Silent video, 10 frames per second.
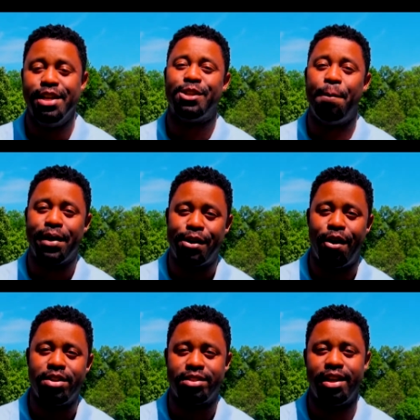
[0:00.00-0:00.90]
So
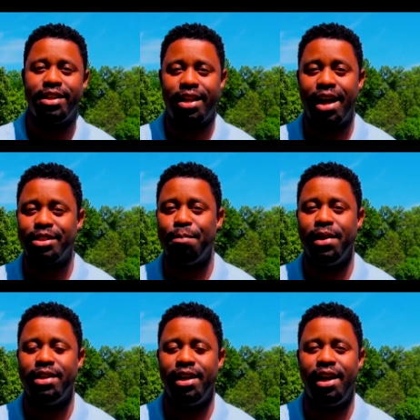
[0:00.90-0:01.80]
because that hasn't
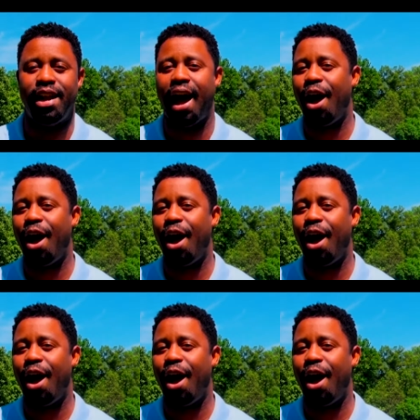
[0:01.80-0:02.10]
been done,